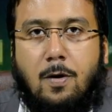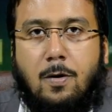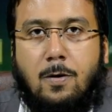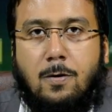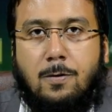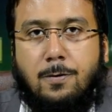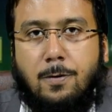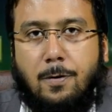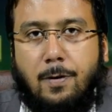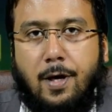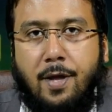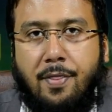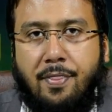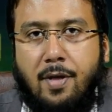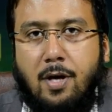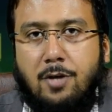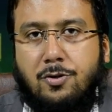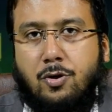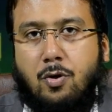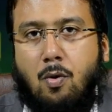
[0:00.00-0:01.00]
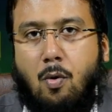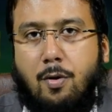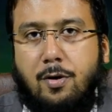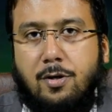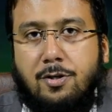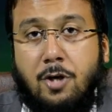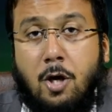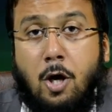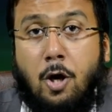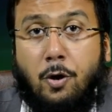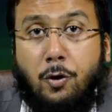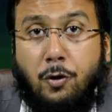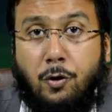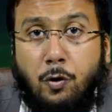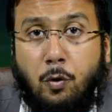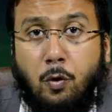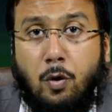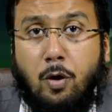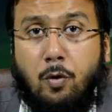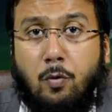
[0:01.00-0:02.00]
So in this course,
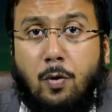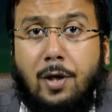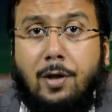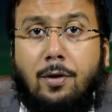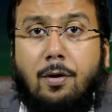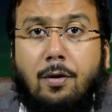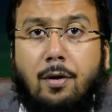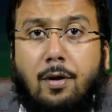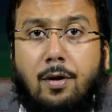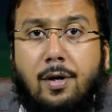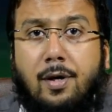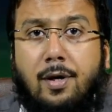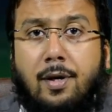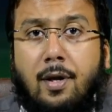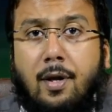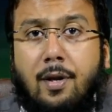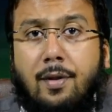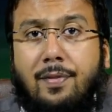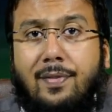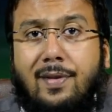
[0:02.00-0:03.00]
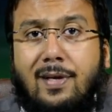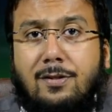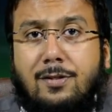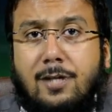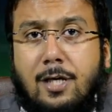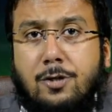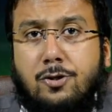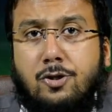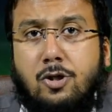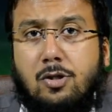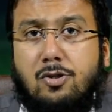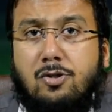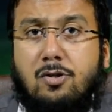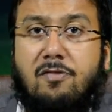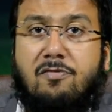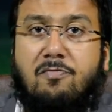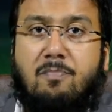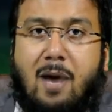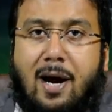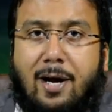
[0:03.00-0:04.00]
you are going to learn the essentials of
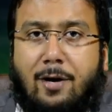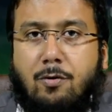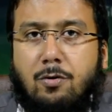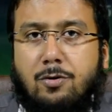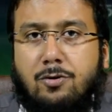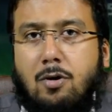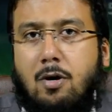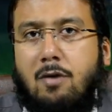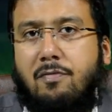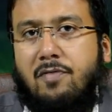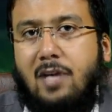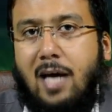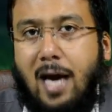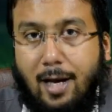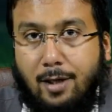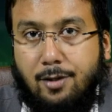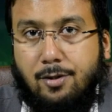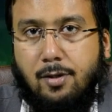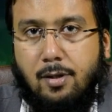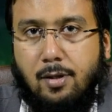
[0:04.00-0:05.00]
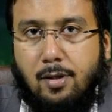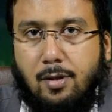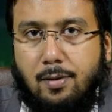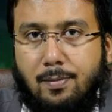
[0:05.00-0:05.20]
Microsoft Excel,